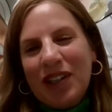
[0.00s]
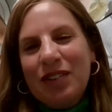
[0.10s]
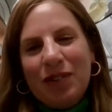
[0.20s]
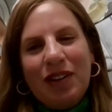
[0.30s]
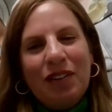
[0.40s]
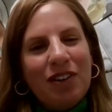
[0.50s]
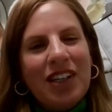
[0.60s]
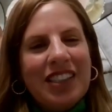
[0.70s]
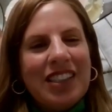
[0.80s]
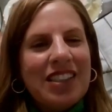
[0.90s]

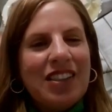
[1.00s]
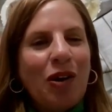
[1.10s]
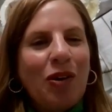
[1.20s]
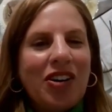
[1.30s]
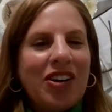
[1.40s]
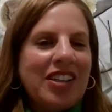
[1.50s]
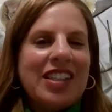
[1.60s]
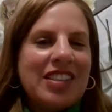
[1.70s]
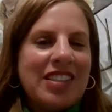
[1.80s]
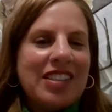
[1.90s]
2023, it is no longer
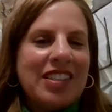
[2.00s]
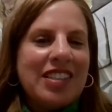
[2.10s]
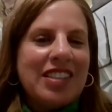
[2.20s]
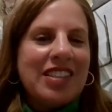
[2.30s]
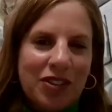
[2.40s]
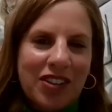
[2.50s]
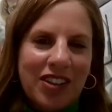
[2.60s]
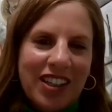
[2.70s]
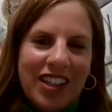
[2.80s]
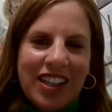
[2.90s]
necessary to
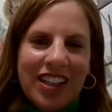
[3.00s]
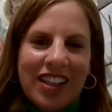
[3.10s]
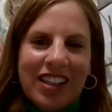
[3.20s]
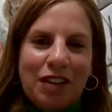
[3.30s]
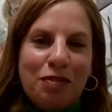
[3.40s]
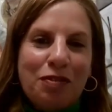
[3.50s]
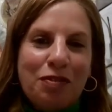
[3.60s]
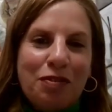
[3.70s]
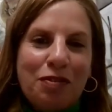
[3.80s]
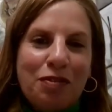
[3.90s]

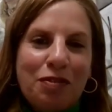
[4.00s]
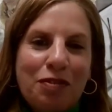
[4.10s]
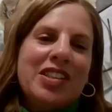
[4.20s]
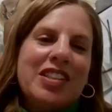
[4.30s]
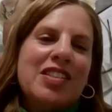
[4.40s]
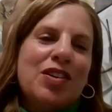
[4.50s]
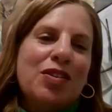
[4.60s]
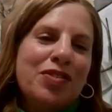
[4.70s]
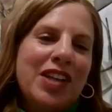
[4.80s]
defend the importance